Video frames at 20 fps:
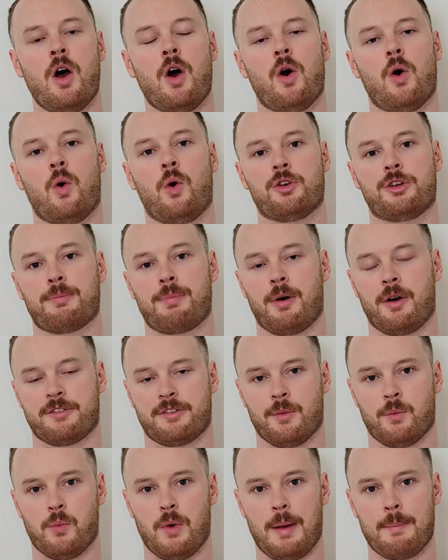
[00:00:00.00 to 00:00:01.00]
or
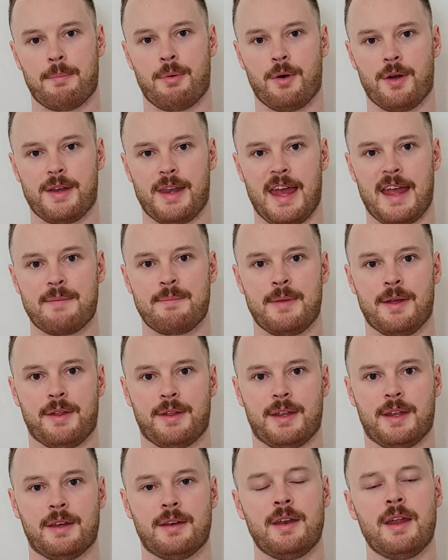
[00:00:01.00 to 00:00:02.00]
deposit 1.8
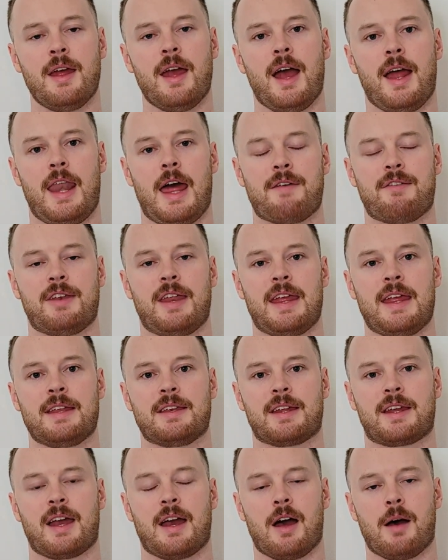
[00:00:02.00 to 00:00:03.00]
million and have an
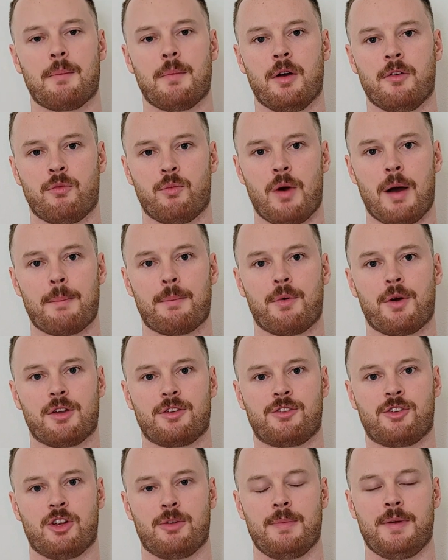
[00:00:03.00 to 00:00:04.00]
income of
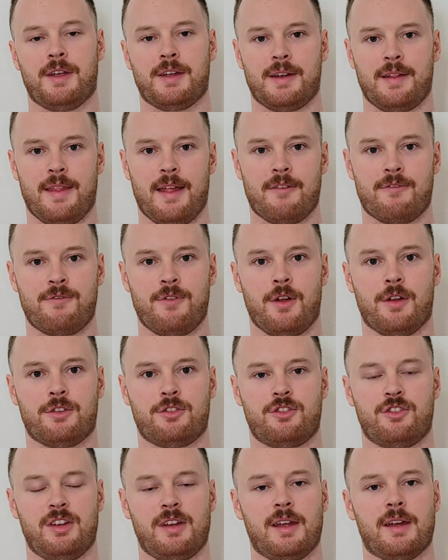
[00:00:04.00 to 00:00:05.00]
1.2 million in that
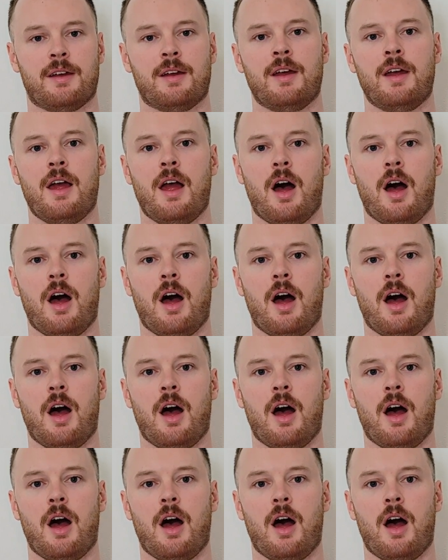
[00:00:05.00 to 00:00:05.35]
first year.